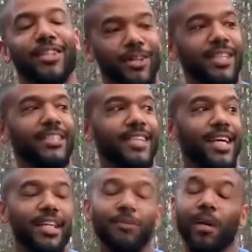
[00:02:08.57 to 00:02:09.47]
So he
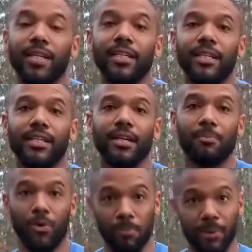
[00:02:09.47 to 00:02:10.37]
said he wanted a
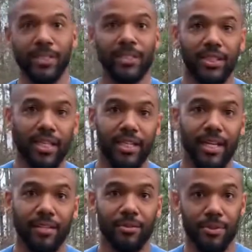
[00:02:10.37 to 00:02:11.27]
more pleasing shade of
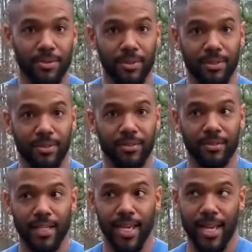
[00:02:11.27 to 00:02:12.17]
yellow, which was,
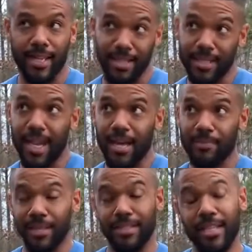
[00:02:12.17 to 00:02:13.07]
at the
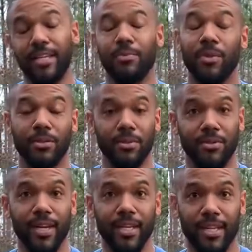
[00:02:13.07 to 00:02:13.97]
time, 1981
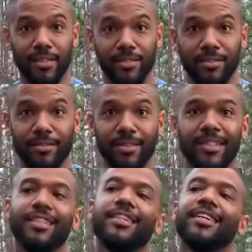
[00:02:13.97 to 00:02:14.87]
Corvette yellow.
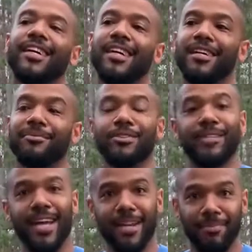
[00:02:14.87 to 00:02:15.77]
So
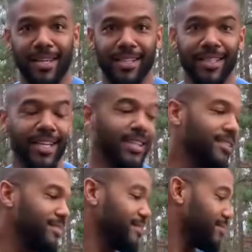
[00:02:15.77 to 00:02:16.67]
he got it painted
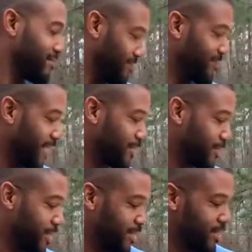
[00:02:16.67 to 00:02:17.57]
then. That's
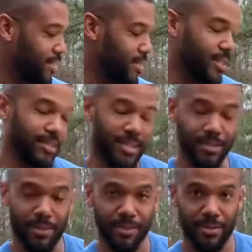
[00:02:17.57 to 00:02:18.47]
what this is,
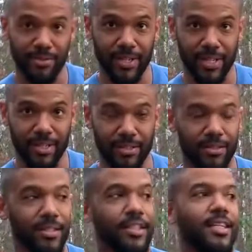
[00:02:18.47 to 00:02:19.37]
1981 Corvette yellow.